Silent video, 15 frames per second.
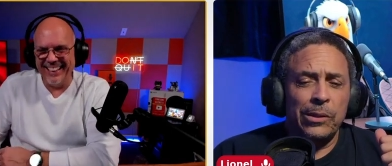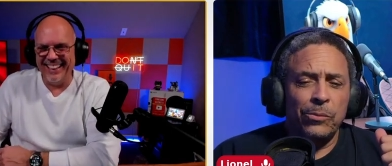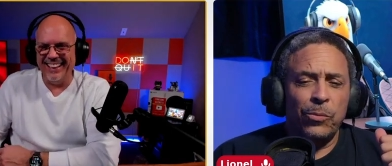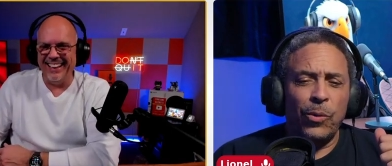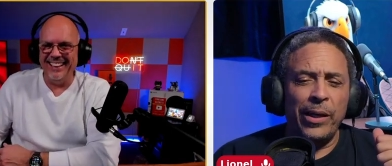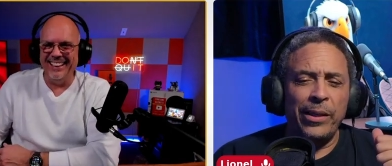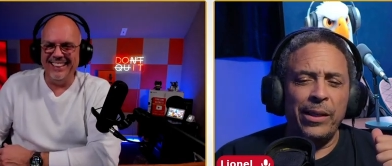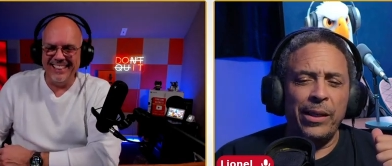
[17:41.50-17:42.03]

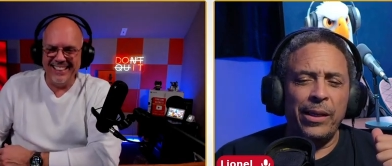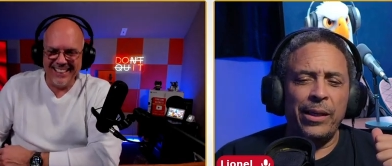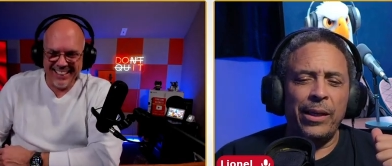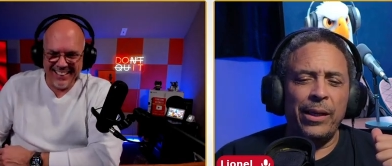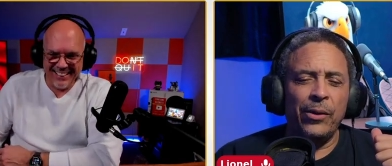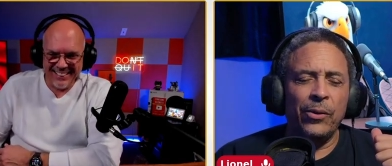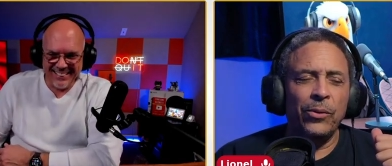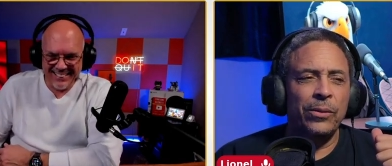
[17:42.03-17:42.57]
Speaker 1: Why the
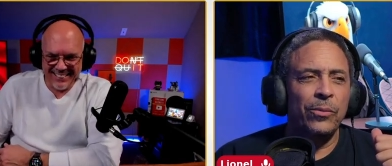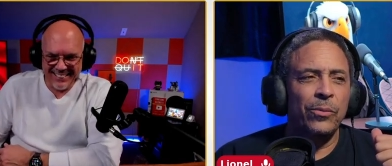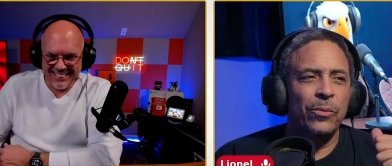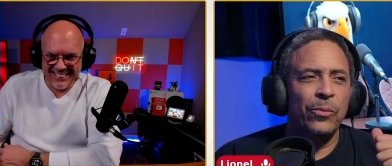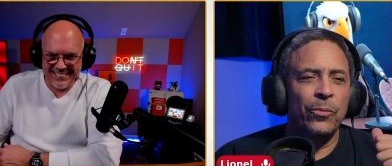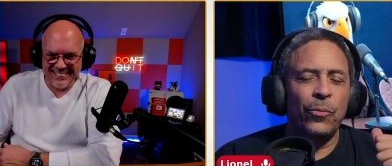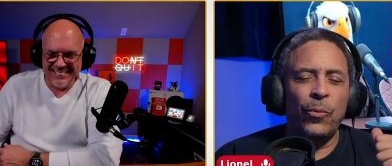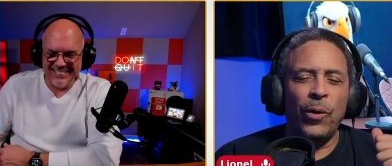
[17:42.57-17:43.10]
hell?
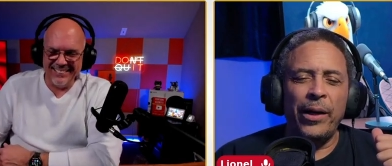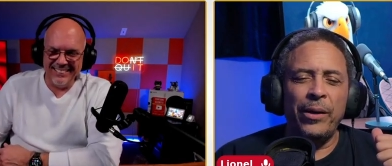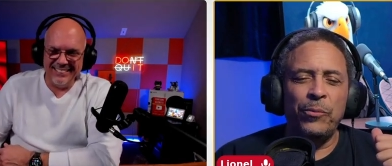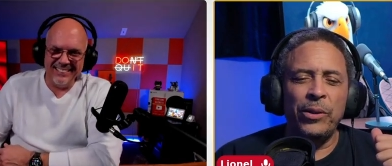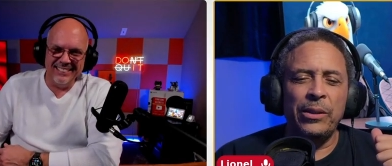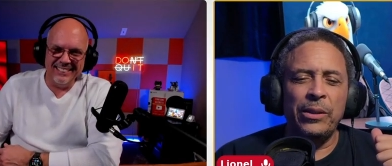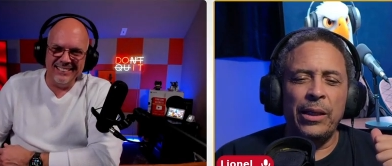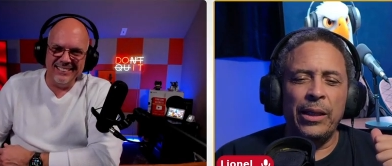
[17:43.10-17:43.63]
Why
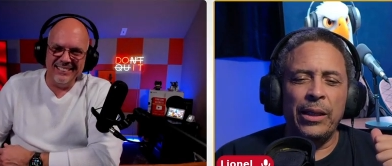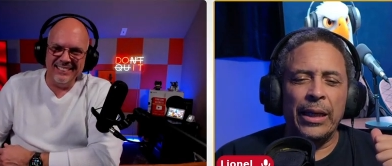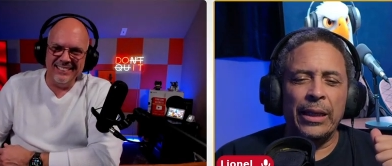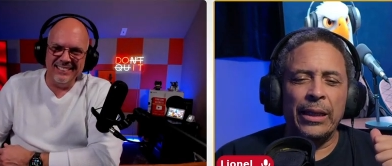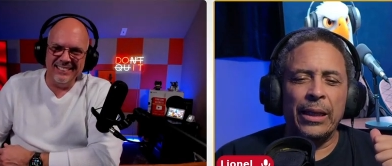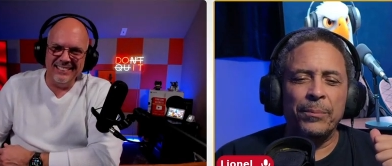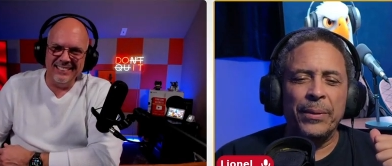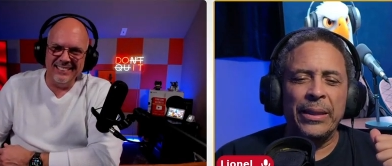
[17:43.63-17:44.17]
wouldn't they?
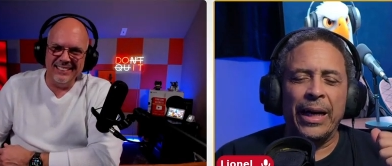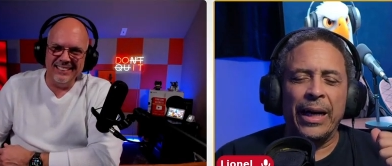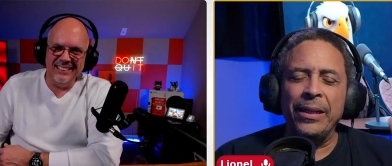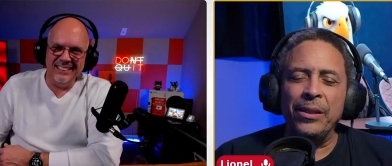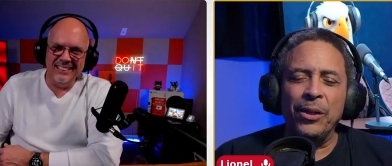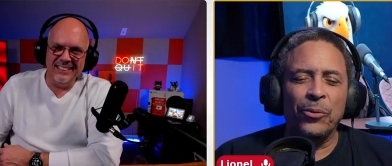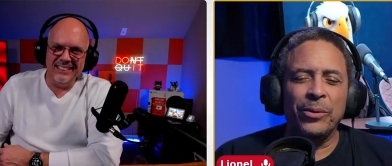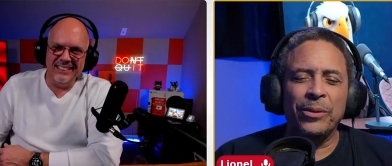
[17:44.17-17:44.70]
I mean, I
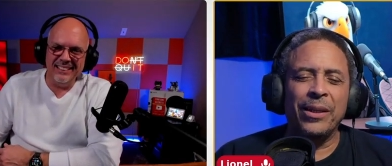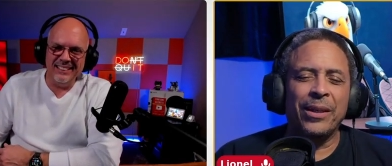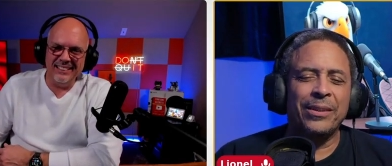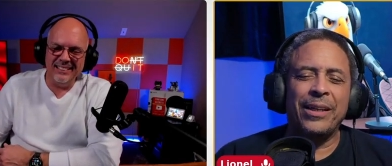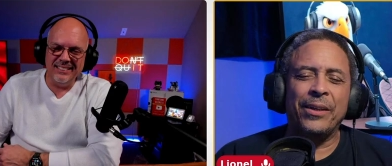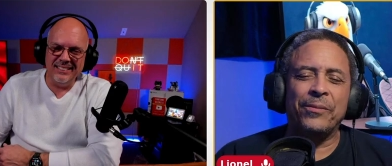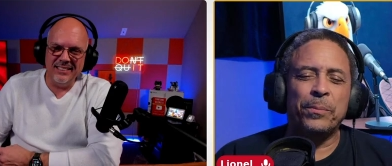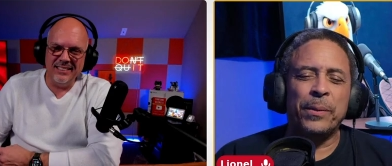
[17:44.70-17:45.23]
know not
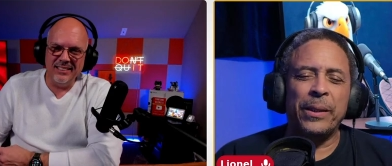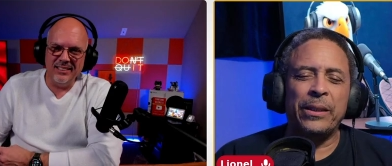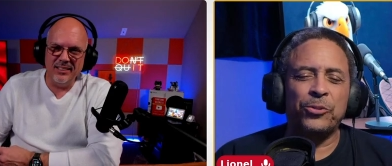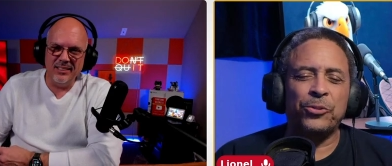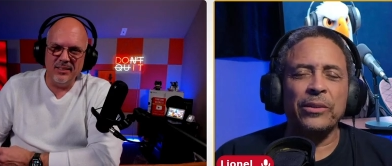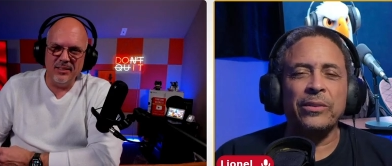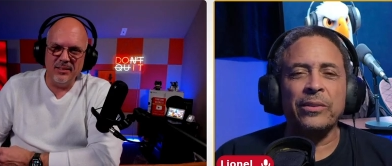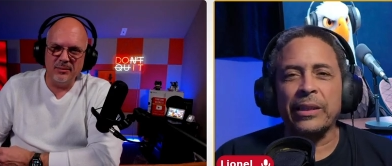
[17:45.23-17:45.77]
everybody
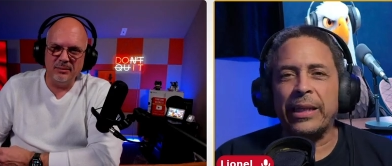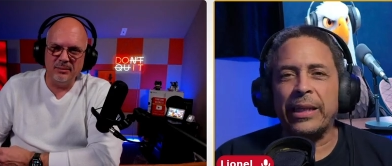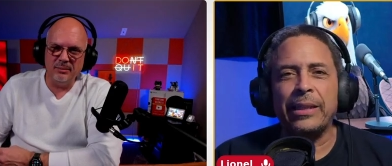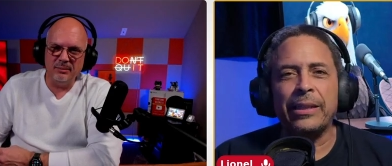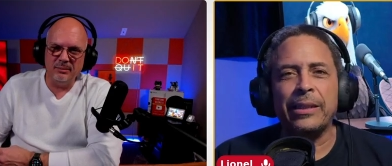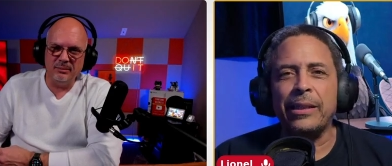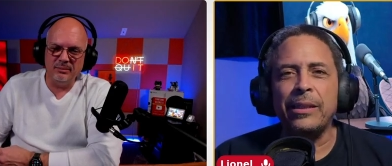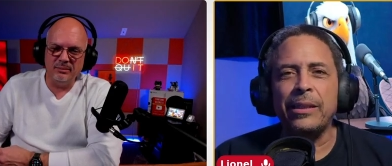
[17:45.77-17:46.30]
trusts the
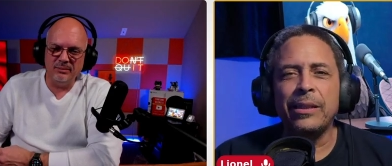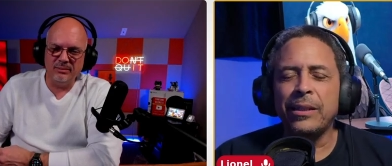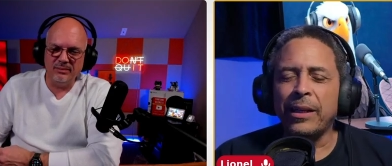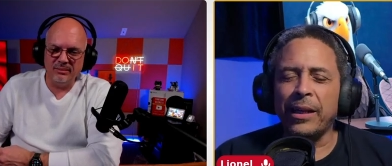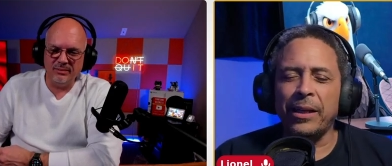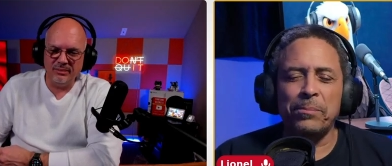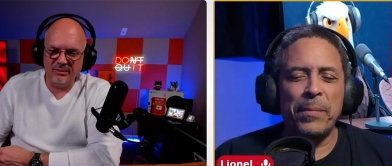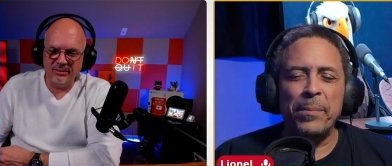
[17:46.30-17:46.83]
Kennedy,
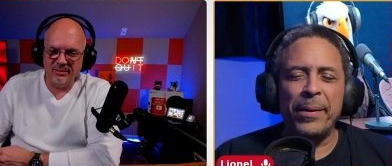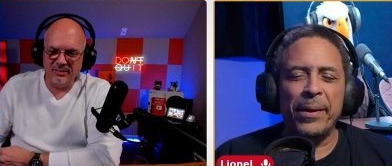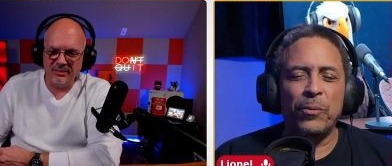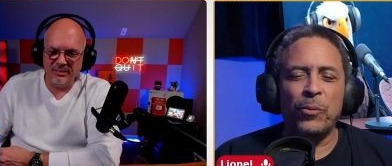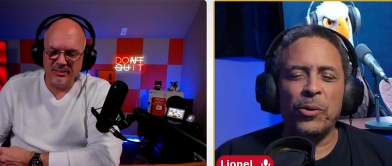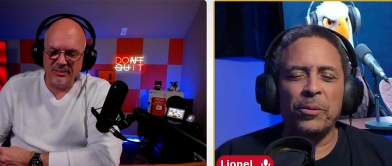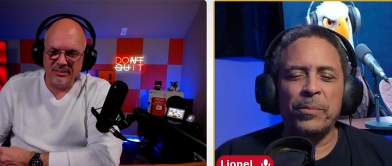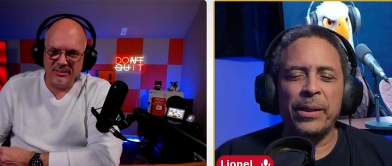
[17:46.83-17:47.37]
and maybe it
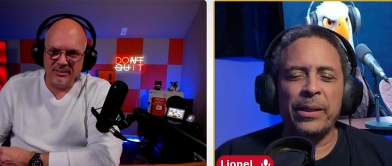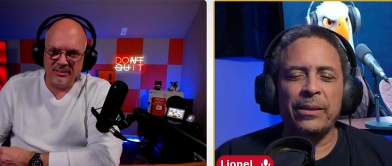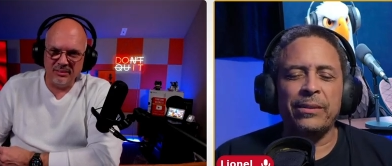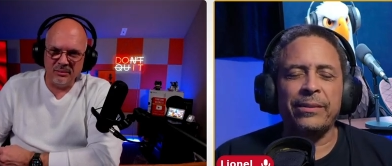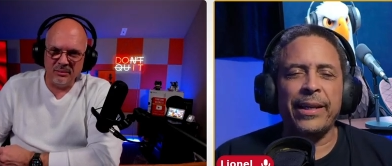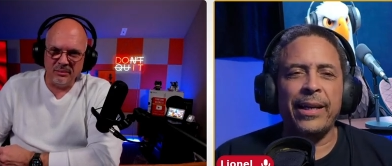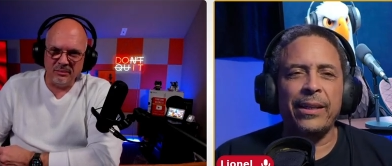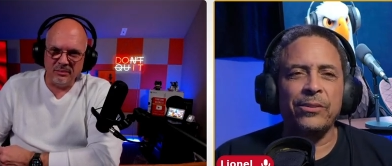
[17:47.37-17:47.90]
would have been a
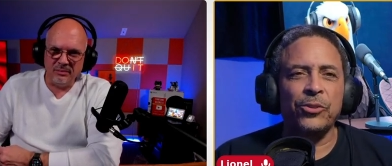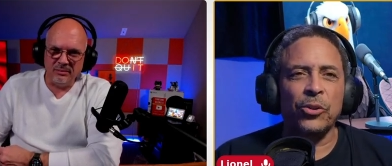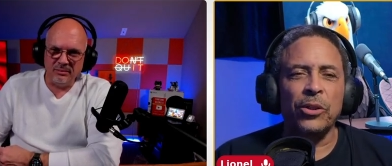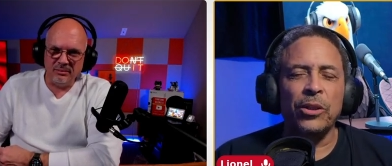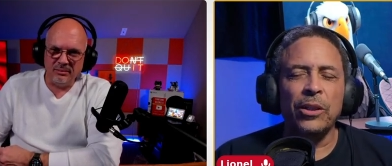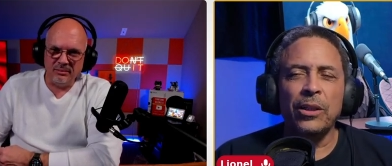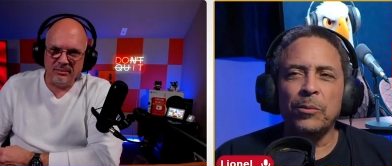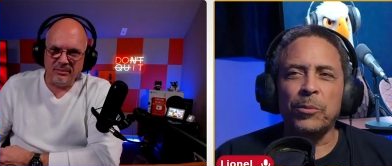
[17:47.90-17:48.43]
disaster,
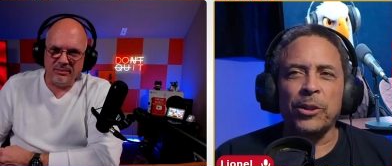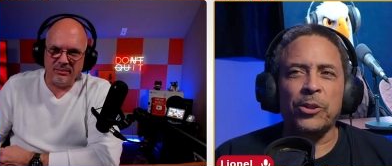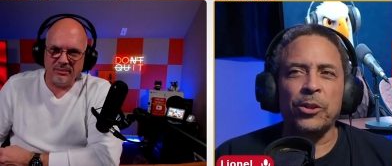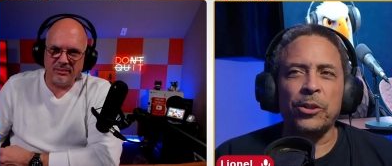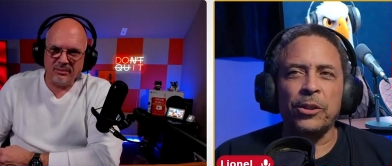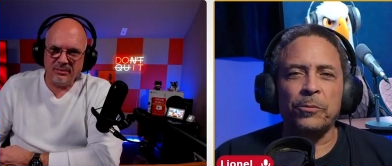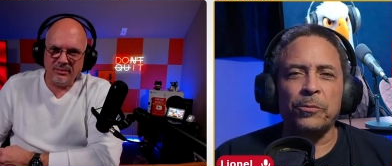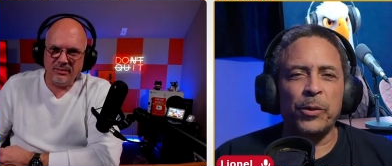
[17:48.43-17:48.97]
but could
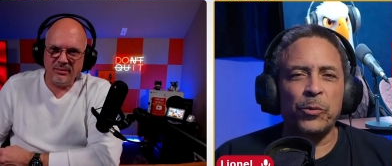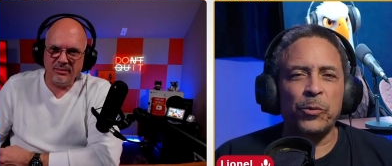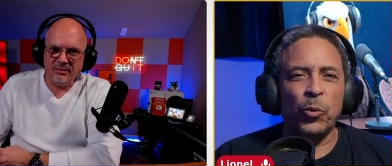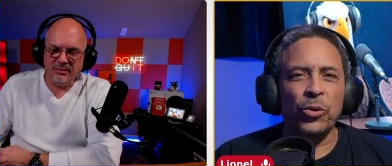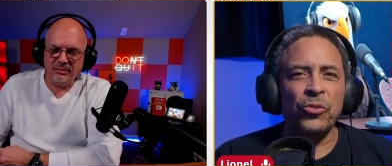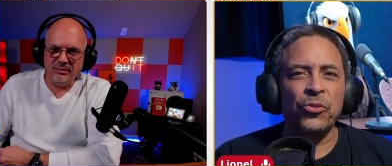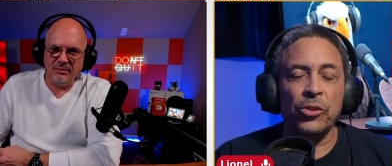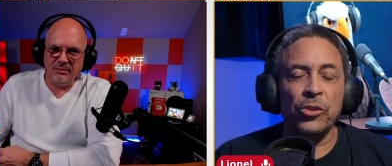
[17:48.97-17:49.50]
it have been
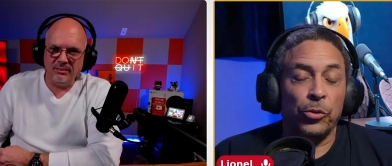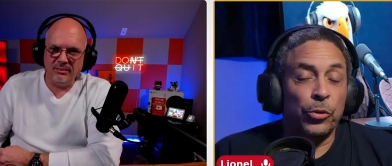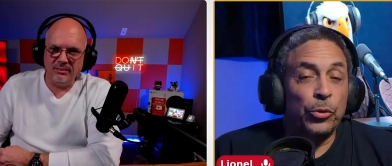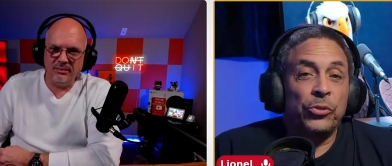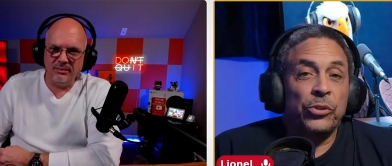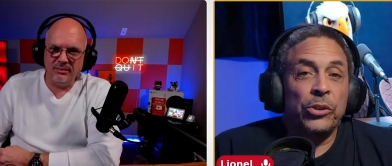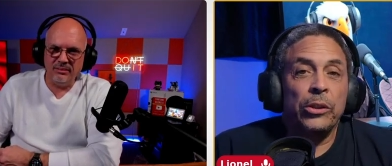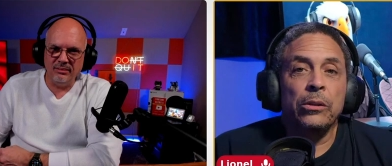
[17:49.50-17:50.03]
worse than
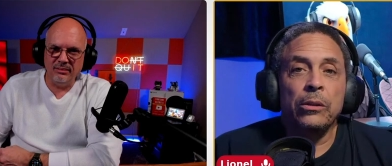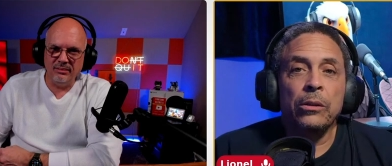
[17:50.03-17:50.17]
losing?